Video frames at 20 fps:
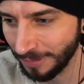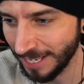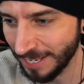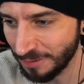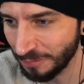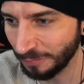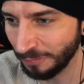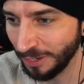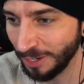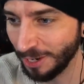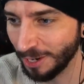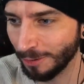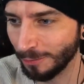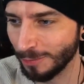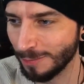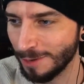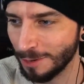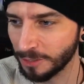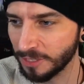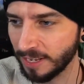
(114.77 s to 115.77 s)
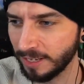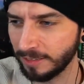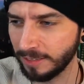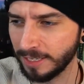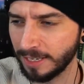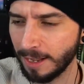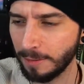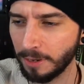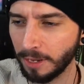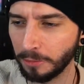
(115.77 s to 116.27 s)
this video will most likely
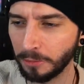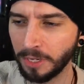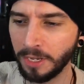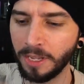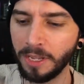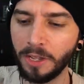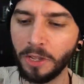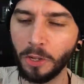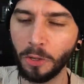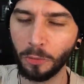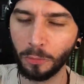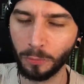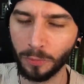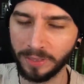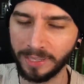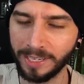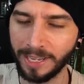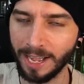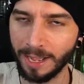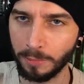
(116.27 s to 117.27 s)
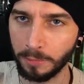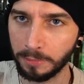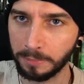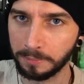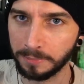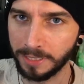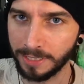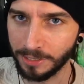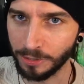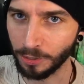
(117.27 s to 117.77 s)
come out when the
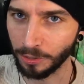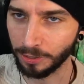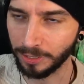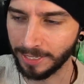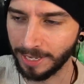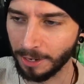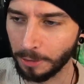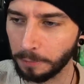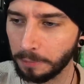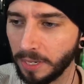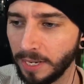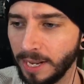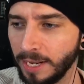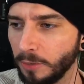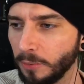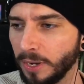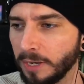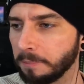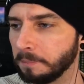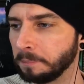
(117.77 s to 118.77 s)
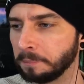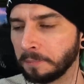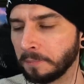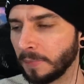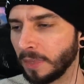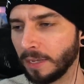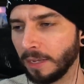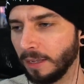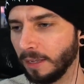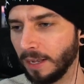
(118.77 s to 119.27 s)
album is already out. But anyway,
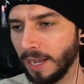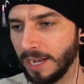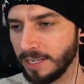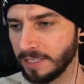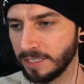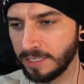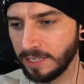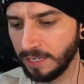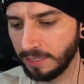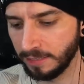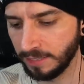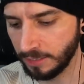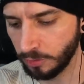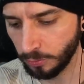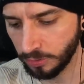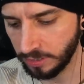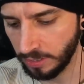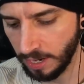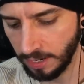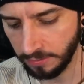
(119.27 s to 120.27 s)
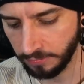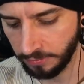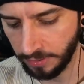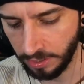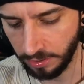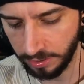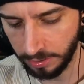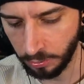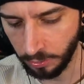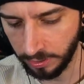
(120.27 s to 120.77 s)
as I said, this was not a
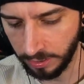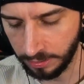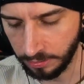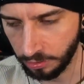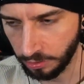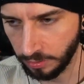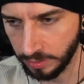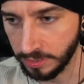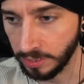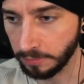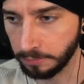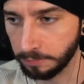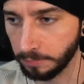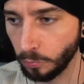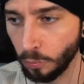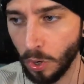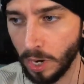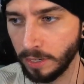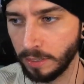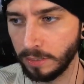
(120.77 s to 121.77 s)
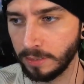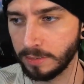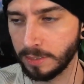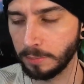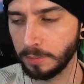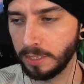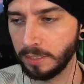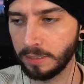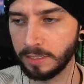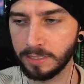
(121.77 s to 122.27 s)
very quick intro as I wanted it to
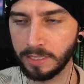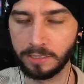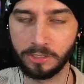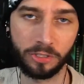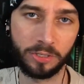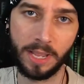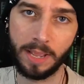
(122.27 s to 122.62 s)
be because I just